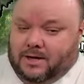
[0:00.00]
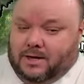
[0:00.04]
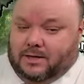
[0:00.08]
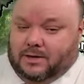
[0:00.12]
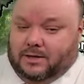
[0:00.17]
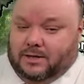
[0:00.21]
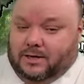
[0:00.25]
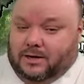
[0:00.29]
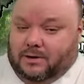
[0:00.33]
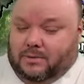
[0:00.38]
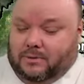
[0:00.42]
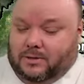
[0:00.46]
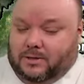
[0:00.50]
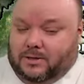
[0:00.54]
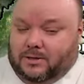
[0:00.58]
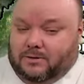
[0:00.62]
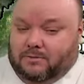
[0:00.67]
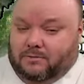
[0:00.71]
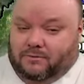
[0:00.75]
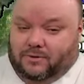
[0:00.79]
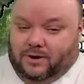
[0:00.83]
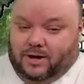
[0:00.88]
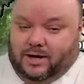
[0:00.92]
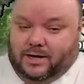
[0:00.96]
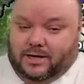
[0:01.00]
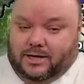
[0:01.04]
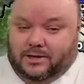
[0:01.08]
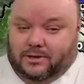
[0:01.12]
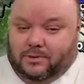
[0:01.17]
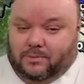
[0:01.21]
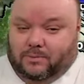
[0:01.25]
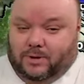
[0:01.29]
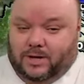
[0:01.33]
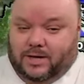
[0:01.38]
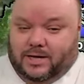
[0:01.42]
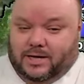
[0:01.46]
and then on into Friday and
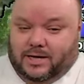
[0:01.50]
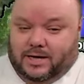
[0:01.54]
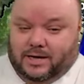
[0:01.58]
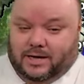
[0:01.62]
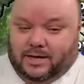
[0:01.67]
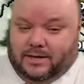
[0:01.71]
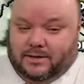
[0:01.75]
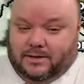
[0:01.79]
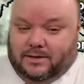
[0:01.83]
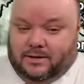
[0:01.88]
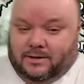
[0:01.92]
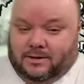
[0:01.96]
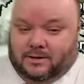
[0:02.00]
the weekend.